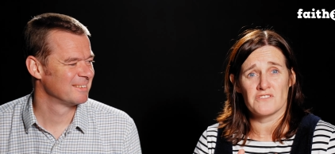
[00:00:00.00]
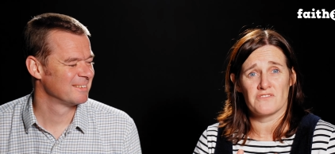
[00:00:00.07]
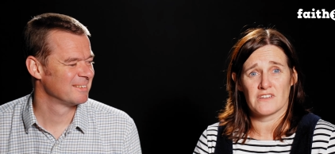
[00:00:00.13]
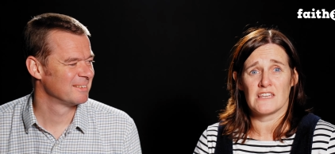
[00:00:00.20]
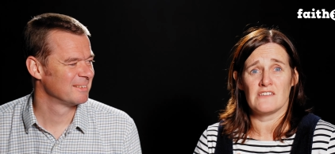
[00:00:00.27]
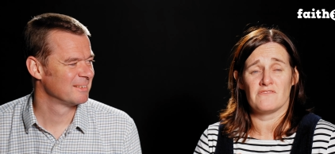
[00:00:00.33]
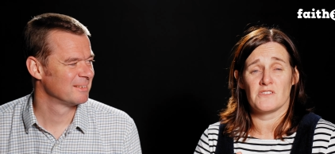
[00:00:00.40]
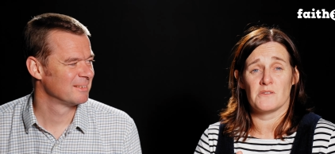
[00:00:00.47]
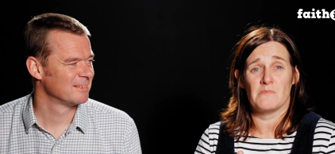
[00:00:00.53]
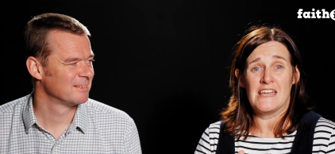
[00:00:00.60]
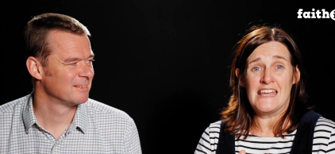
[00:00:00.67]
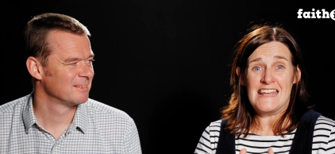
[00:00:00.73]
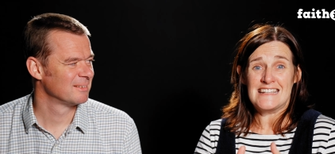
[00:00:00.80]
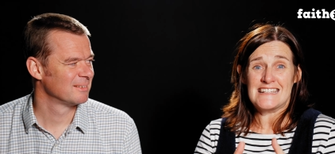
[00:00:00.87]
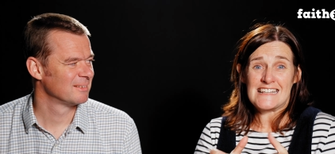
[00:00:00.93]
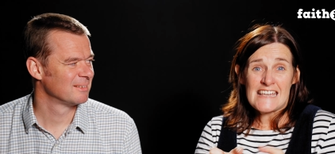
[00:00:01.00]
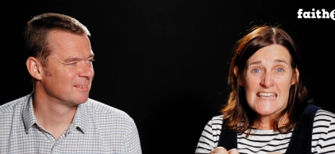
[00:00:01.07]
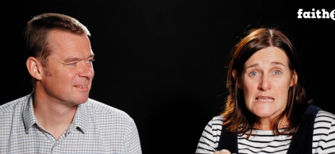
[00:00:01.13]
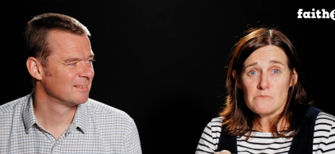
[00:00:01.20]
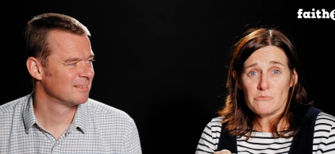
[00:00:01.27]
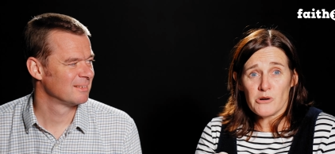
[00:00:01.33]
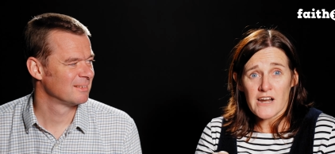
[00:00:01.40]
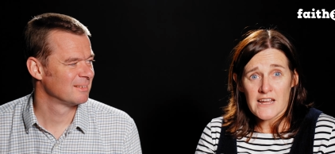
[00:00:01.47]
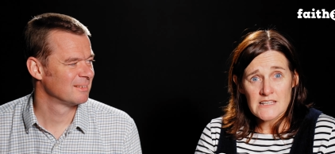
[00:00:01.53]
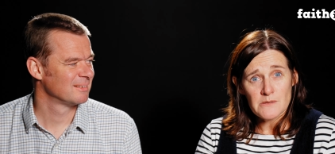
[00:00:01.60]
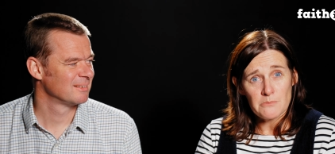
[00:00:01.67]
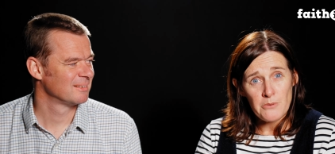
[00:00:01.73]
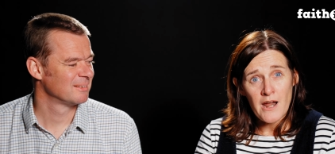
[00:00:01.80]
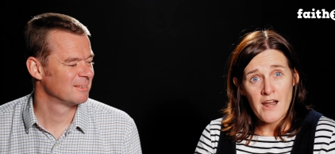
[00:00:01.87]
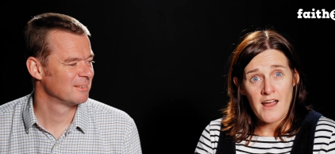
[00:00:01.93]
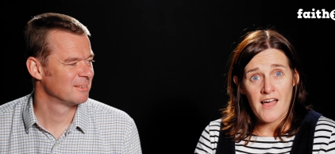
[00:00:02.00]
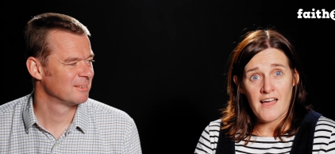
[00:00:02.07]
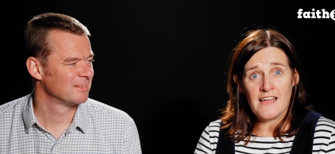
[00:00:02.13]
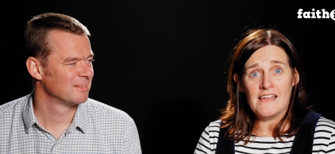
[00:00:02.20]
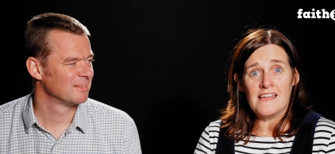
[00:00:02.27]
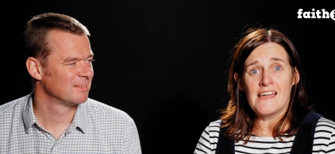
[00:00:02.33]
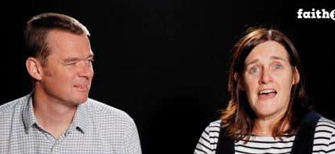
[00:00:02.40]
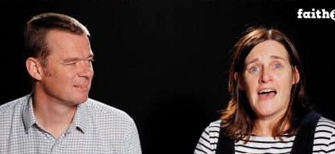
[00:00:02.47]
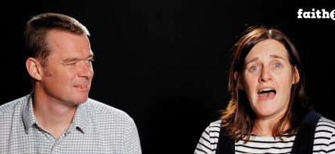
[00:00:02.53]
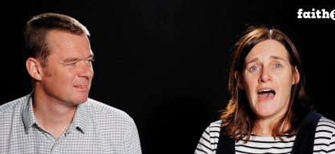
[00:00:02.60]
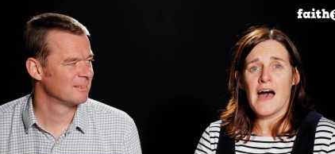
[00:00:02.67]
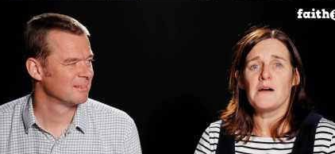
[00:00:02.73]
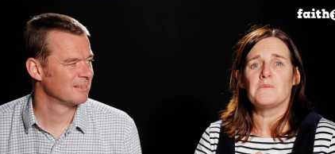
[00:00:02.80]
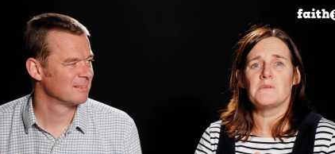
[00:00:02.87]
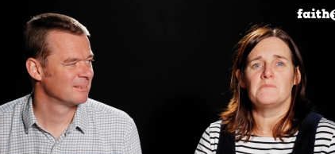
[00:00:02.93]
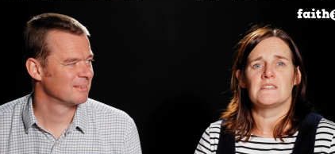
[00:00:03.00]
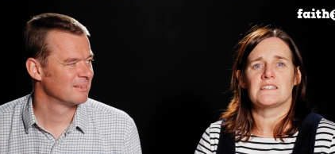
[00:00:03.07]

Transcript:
Speaker 1: to forgive them, to keep praying the prayer. Help them